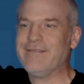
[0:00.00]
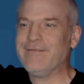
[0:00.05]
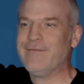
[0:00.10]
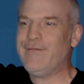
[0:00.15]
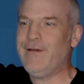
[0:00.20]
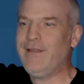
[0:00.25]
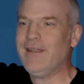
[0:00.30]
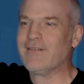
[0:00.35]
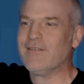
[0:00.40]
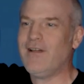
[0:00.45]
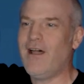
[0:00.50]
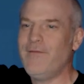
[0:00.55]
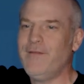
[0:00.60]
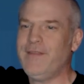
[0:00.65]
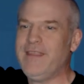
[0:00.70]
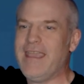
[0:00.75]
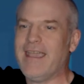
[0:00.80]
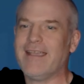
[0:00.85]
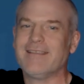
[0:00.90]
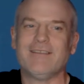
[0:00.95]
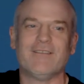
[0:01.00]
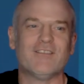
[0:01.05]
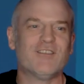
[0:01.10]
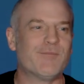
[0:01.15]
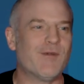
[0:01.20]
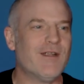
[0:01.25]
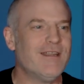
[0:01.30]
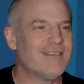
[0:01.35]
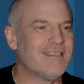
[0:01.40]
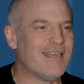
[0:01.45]
photograph in the Excel
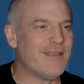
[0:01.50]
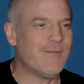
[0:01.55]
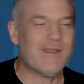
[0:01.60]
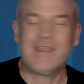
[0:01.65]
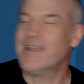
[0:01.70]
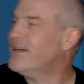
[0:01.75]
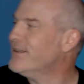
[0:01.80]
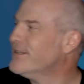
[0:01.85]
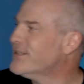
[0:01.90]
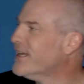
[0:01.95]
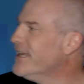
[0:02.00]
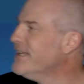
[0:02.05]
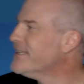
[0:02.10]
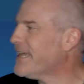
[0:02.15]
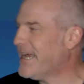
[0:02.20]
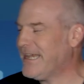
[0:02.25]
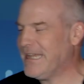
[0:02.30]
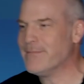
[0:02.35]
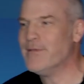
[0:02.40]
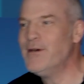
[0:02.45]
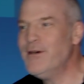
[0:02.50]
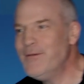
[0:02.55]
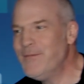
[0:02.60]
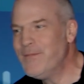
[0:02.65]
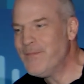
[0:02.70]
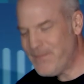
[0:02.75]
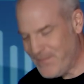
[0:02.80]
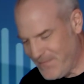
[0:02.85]
spreadsheet, we can't change it anymore.